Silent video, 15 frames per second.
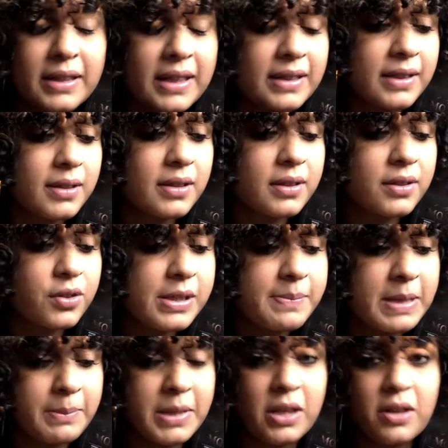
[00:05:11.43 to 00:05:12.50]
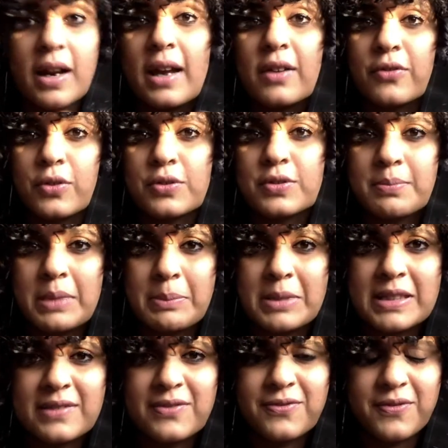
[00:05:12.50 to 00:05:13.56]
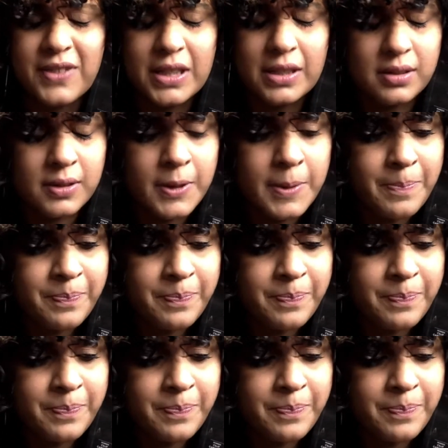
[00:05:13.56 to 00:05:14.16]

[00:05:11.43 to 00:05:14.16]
It didn't really make me cry. Of course, it made me feel